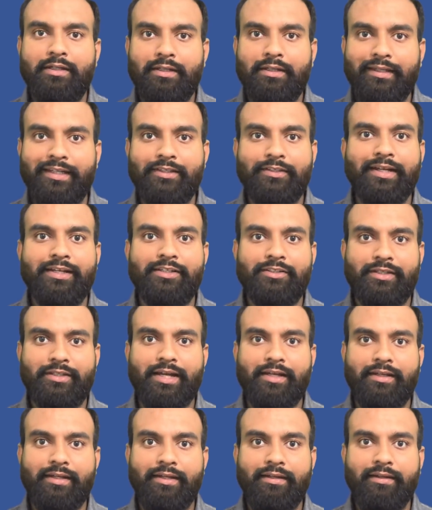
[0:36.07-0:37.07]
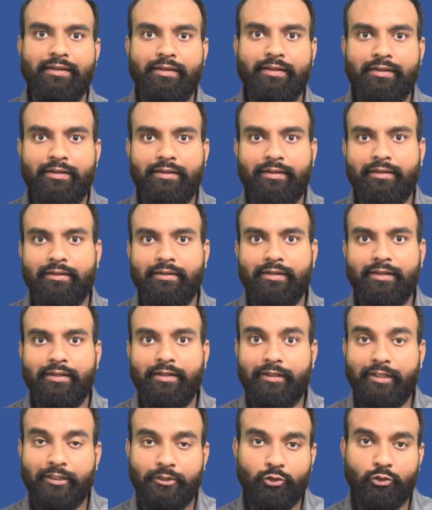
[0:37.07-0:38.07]
Let's get started.
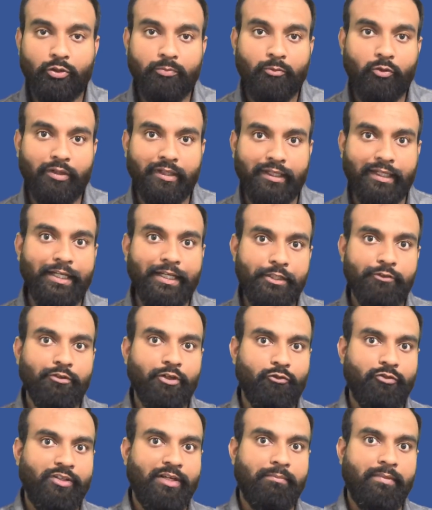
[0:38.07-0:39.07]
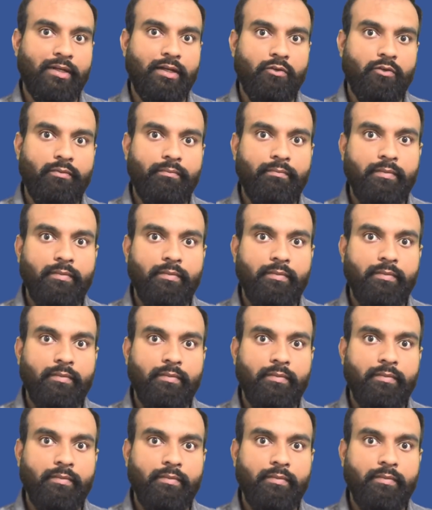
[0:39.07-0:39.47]
Let's talk about each one of them now.